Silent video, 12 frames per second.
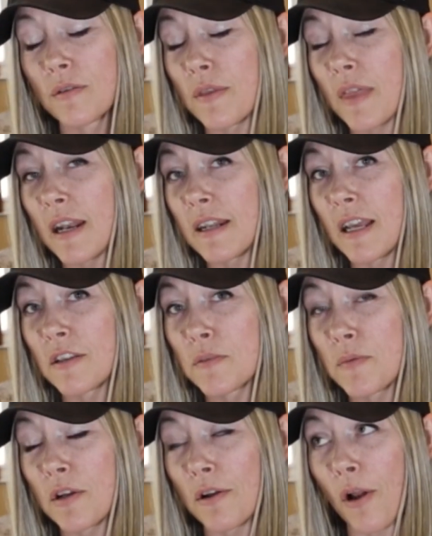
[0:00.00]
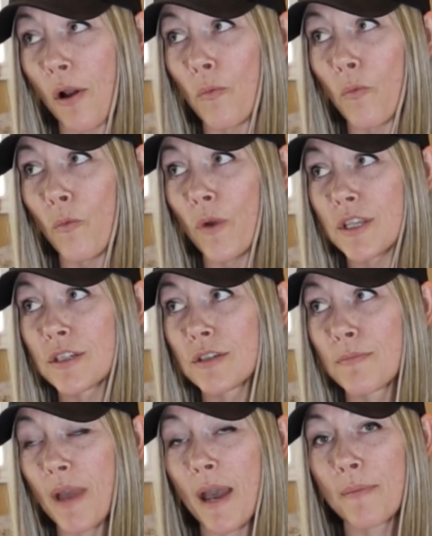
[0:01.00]
so that announcement on which
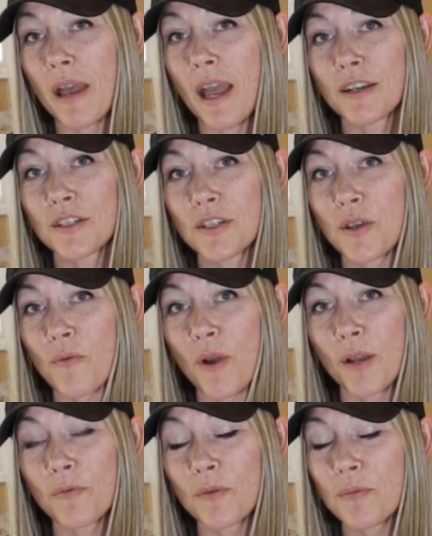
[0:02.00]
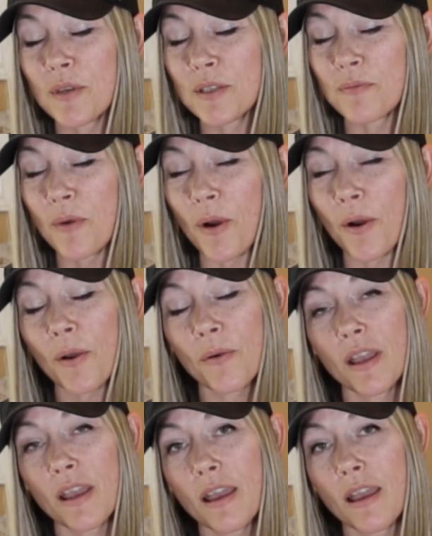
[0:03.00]
map actually won will be tomorrow.